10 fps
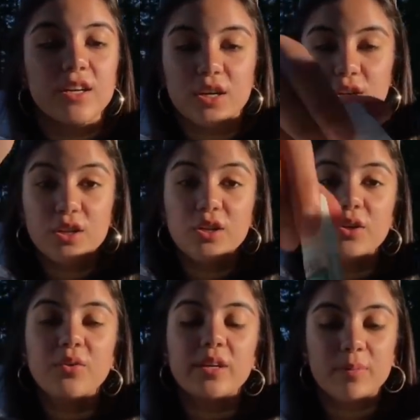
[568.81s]
your
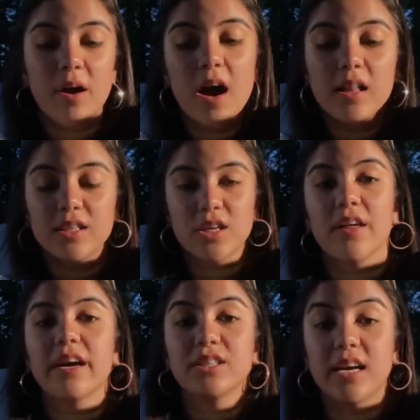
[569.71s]
glue, your polish,
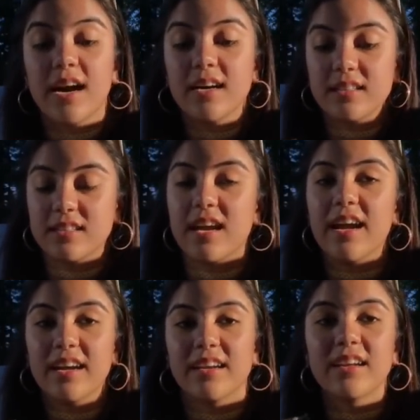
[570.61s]
all that jazz,
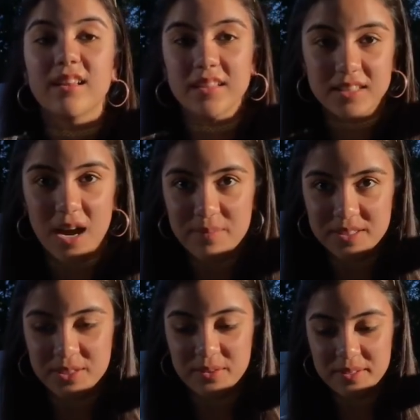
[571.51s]
and let's hop
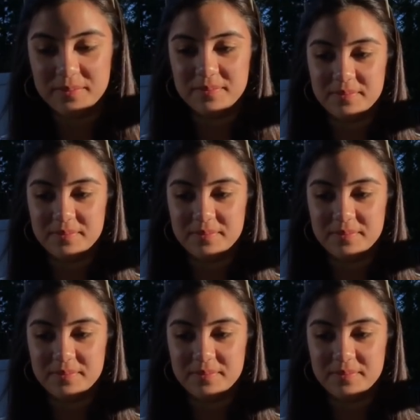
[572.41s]
into it.